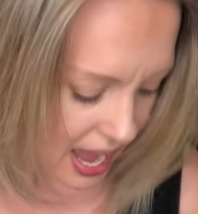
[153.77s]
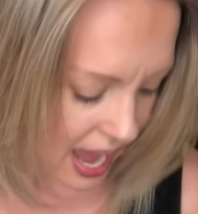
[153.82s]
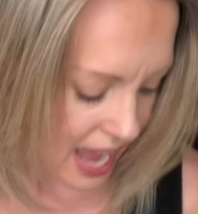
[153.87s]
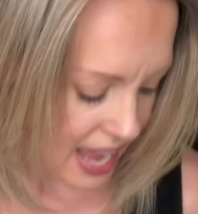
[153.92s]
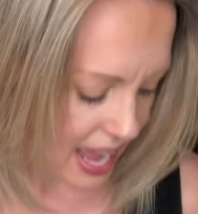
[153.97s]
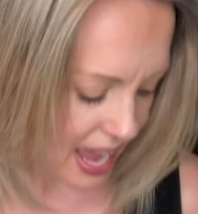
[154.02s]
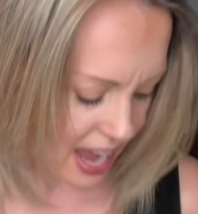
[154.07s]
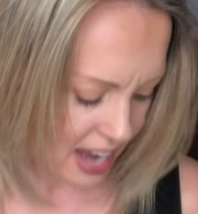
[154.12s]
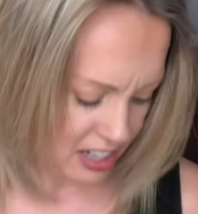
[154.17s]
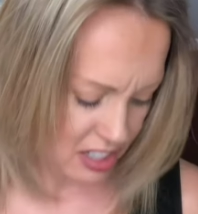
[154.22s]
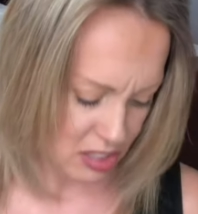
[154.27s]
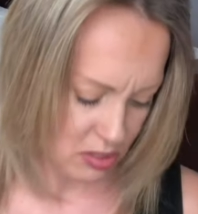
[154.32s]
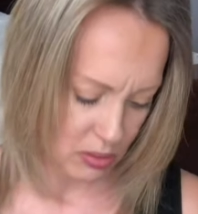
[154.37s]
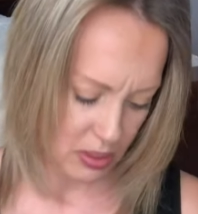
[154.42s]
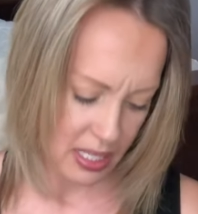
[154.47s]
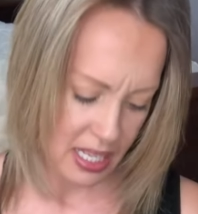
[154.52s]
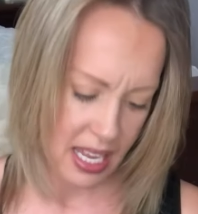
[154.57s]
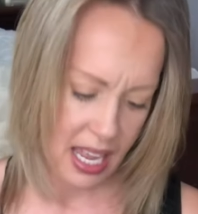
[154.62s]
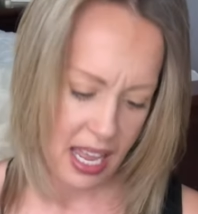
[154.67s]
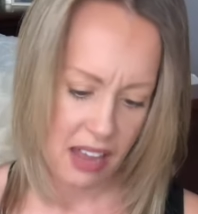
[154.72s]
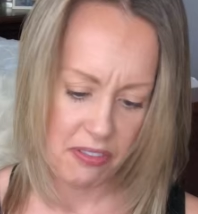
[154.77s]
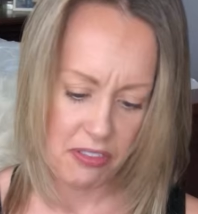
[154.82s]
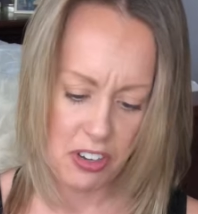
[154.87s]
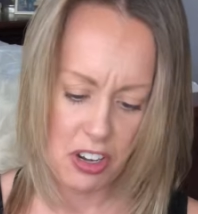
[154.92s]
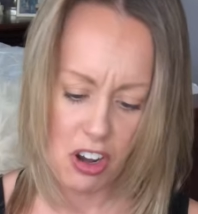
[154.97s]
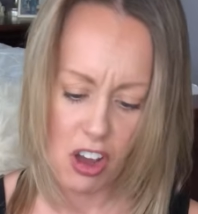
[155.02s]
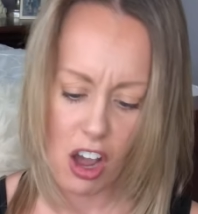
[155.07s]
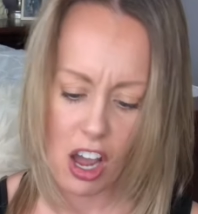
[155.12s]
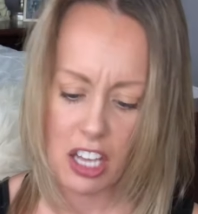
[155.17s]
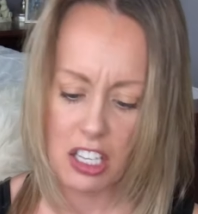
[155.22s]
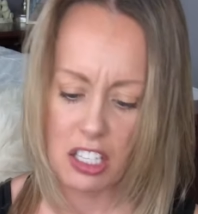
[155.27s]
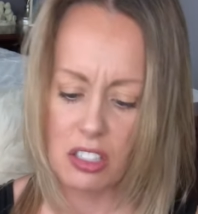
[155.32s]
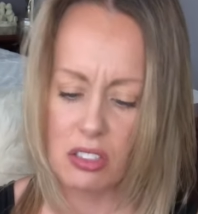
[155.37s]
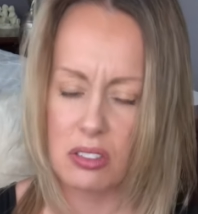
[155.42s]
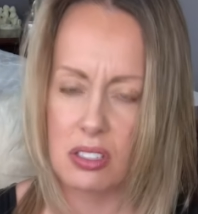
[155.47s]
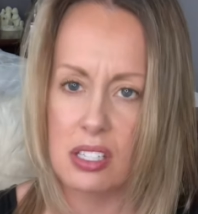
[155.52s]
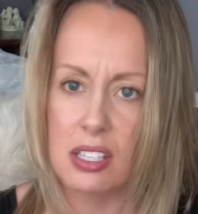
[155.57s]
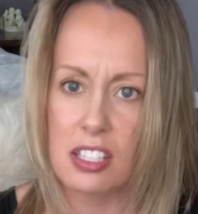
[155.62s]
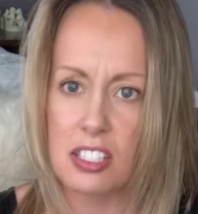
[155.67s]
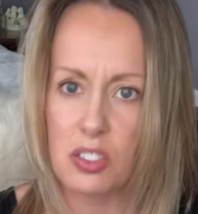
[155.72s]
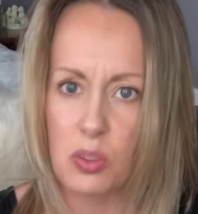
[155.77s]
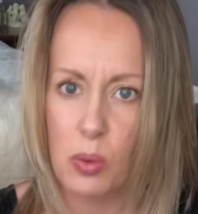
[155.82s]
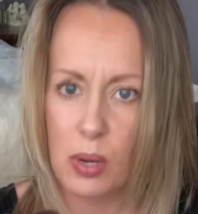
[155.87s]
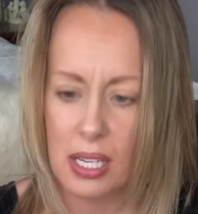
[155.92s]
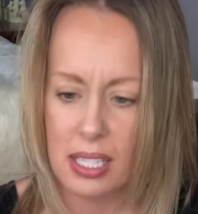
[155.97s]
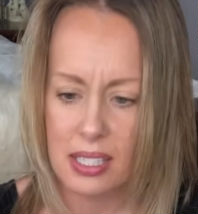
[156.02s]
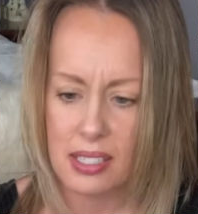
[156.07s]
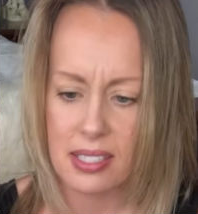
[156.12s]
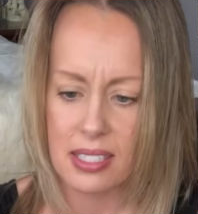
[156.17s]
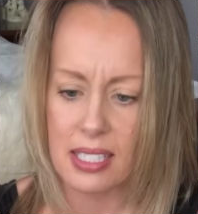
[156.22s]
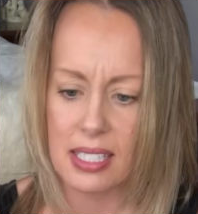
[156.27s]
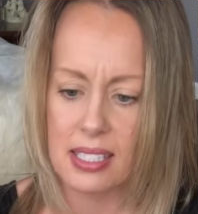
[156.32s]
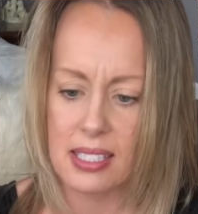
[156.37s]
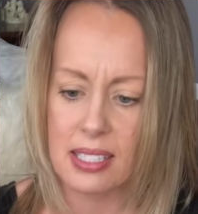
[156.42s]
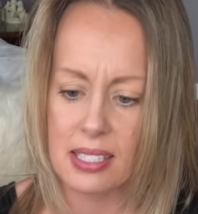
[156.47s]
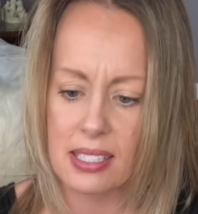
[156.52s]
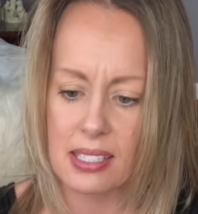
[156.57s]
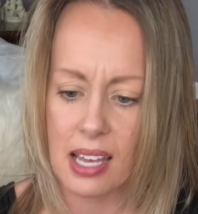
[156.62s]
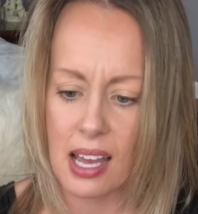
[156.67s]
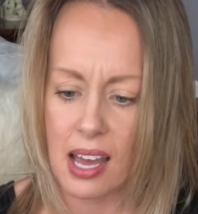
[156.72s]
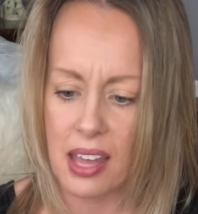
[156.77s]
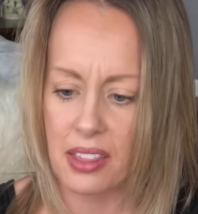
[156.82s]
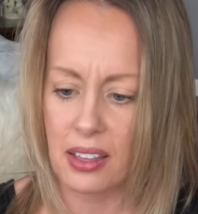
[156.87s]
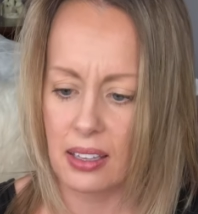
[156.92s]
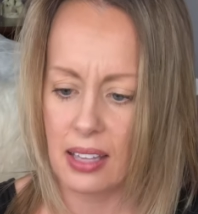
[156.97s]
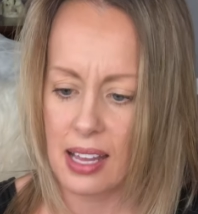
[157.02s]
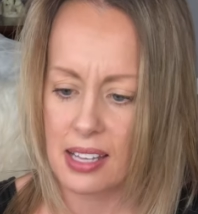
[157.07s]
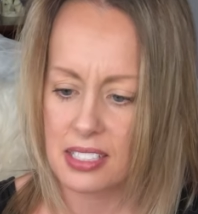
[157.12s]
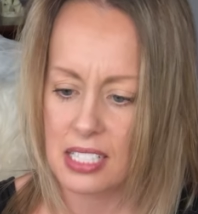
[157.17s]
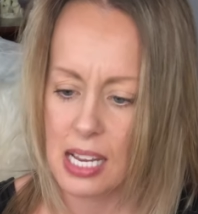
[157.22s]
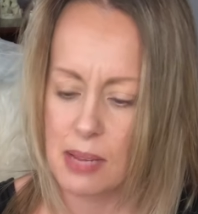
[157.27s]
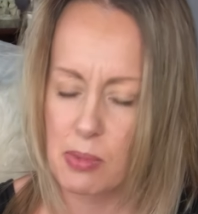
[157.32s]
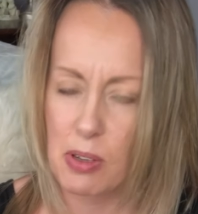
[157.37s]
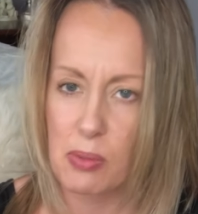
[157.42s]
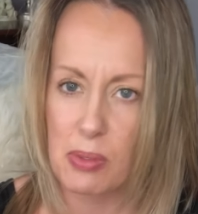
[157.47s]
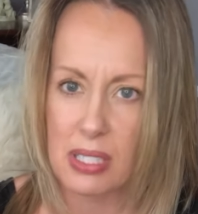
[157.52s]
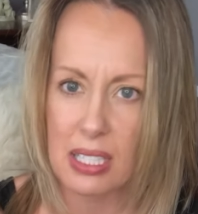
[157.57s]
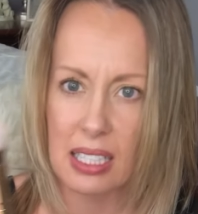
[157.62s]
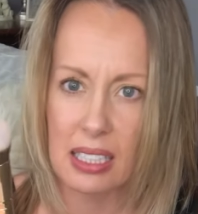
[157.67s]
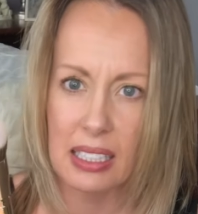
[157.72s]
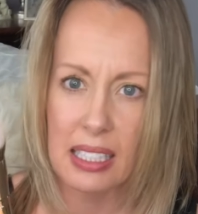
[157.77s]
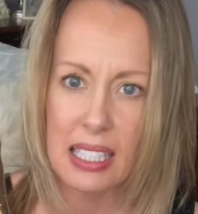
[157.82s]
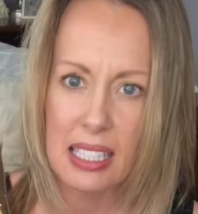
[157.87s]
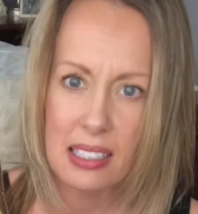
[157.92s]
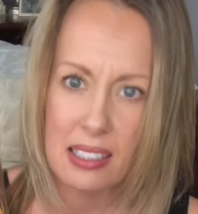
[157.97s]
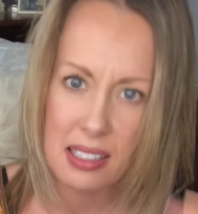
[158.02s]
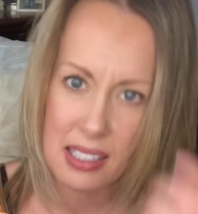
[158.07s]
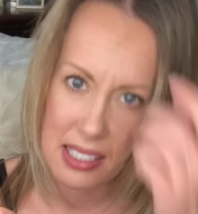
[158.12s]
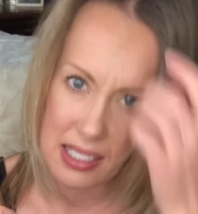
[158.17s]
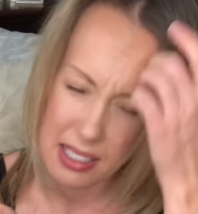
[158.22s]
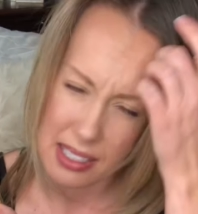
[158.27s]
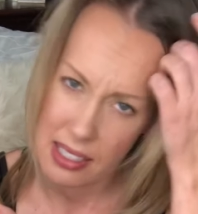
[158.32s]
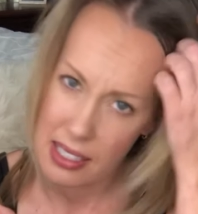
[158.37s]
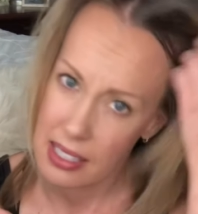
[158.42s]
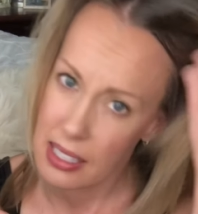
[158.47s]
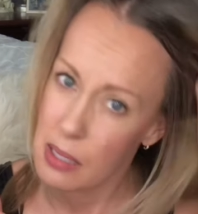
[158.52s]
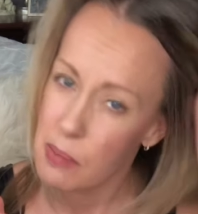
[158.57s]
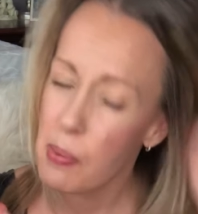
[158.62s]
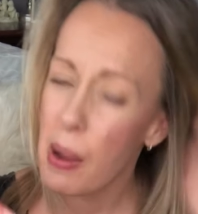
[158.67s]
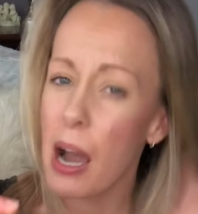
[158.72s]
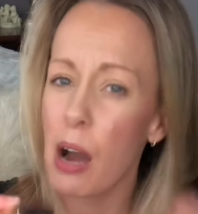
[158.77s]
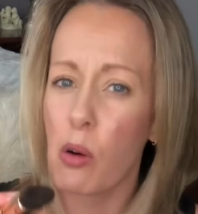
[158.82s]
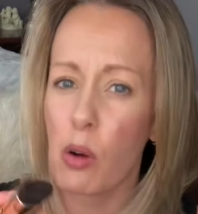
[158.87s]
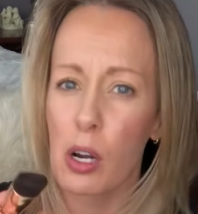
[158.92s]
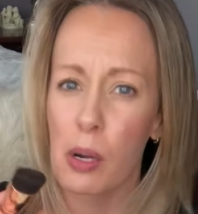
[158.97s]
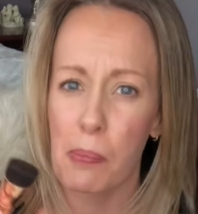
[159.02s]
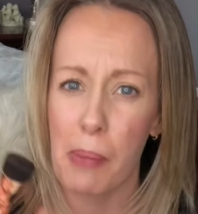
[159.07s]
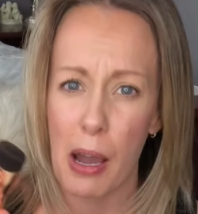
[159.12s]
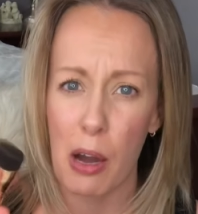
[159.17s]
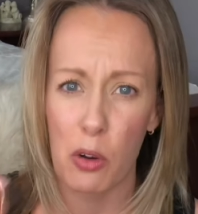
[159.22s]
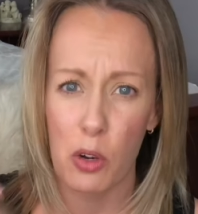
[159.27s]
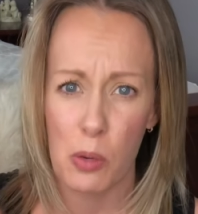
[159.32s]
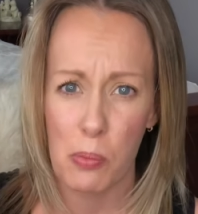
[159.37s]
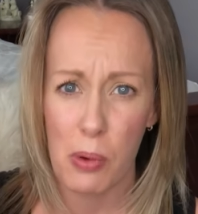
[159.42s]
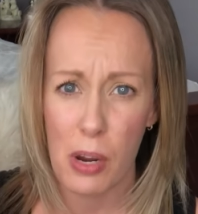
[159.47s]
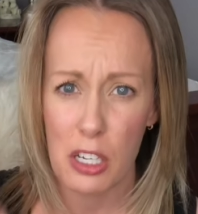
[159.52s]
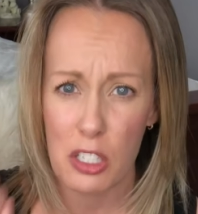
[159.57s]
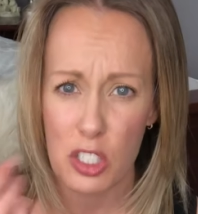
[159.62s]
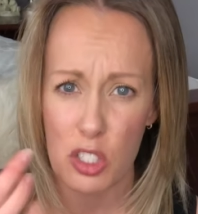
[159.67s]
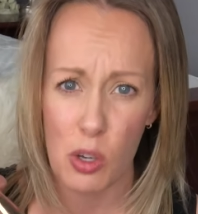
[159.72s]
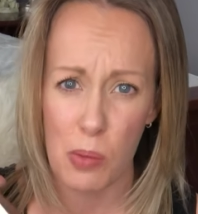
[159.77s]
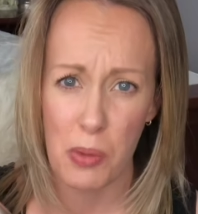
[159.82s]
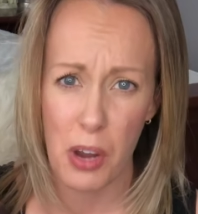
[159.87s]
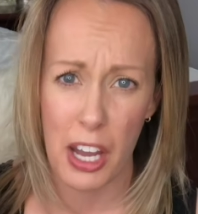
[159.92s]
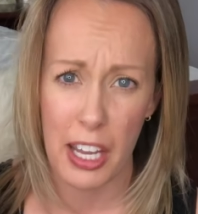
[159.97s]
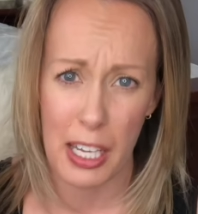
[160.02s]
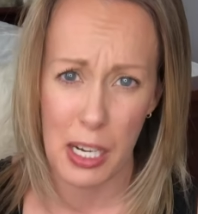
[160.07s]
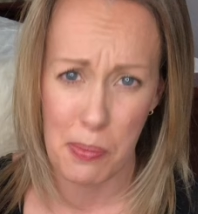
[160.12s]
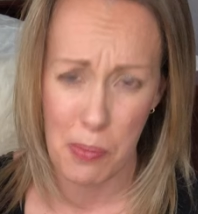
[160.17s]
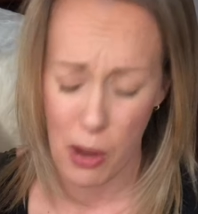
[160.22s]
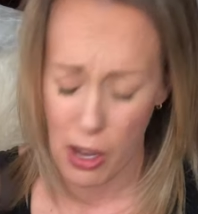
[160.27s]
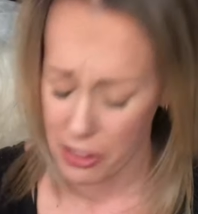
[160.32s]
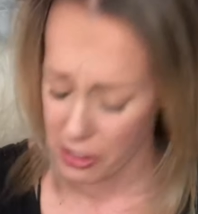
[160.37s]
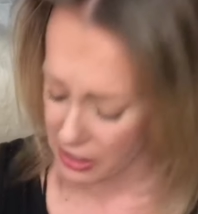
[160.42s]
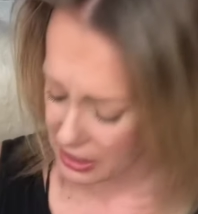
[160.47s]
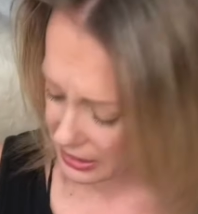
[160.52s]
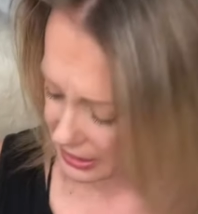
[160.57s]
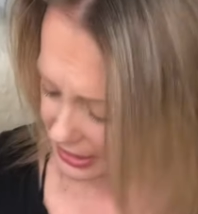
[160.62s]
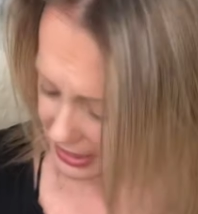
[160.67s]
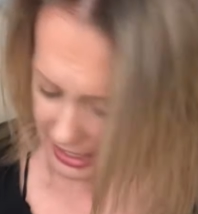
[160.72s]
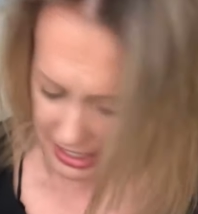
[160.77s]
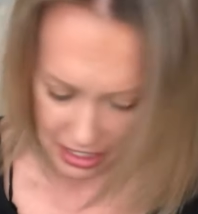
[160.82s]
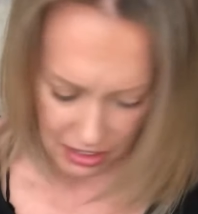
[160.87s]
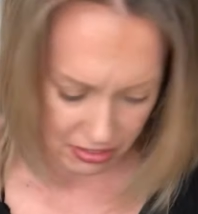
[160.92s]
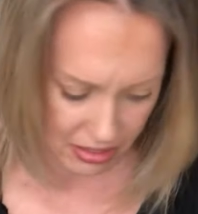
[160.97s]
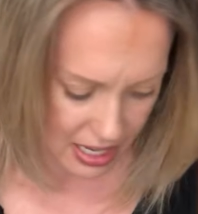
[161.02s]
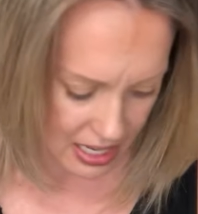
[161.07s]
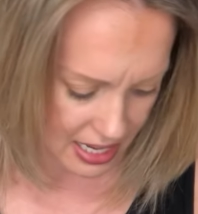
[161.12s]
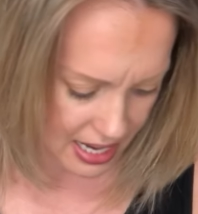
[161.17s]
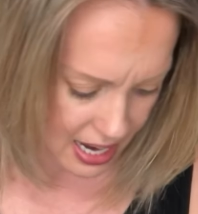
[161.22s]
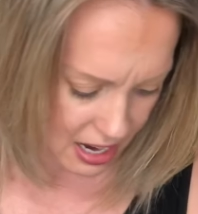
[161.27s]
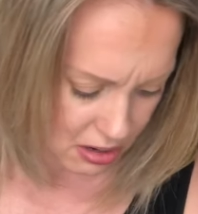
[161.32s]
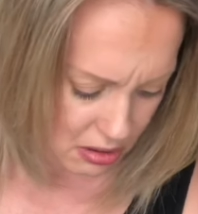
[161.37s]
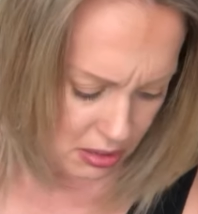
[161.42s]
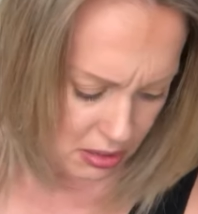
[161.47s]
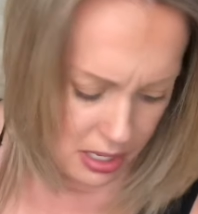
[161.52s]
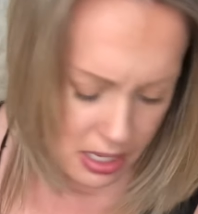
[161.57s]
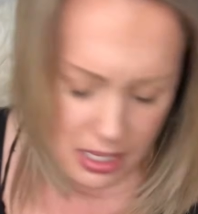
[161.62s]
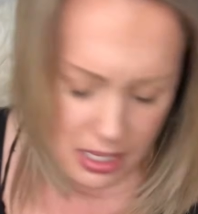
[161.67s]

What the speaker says: I actually have not used this one since the last time it was cleaned. This is the Power Powder brush, so I'm not gonna bother cleaning it right now.